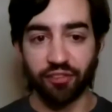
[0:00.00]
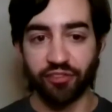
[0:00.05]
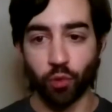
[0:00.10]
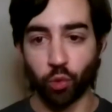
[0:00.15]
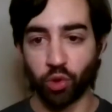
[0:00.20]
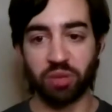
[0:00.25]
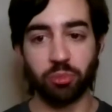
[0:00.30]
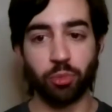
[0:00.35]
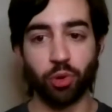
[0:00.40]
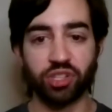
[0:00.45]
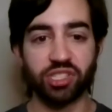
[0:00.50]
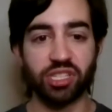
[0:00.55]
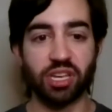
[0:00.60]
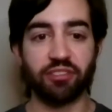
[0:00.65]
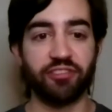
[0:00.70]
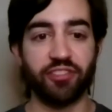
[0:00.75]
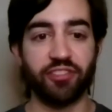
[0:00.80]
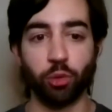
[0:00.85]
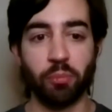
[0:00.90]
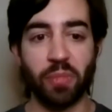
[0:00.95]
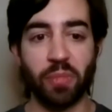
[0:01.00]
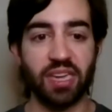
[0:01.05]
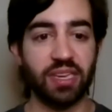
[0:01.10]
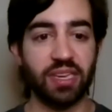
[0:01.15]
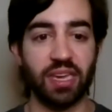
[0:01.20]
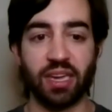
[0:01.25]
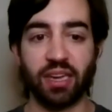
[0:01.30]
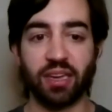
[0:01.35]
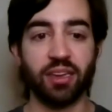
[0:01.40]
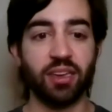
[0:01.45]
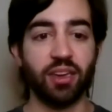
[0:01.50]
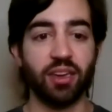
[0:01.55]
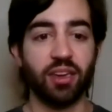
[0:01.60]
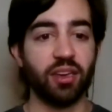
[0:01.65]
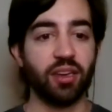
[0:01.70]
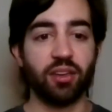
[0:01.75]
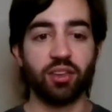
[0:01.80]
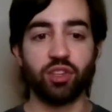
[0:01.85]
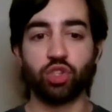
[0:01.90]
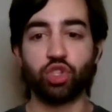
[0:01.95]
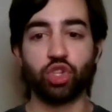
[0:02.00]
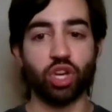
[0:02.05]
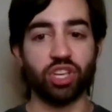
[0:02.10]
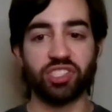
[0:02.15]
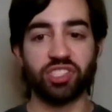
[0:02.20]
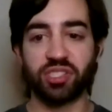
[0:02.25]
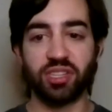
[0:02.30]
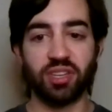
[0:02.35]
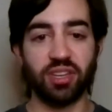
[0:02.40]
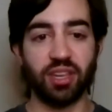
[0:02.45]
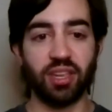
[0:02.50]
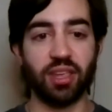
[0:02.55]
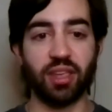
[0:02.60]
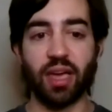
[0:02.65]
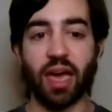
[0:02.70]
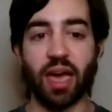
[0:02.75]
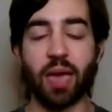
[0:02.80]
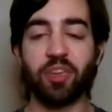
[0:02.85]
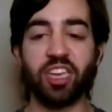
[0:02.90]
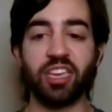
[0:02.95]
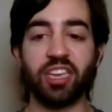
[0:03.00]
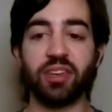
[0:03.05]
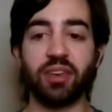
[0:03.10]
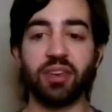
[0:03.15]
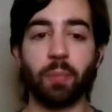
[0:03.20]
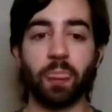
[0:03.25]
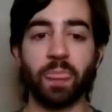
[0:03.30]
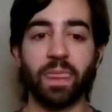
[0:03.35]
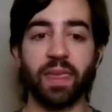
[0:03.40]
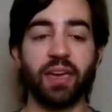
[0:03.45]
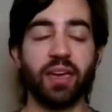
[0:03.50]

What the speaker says: 40 books on filmmaking. Just, I mean,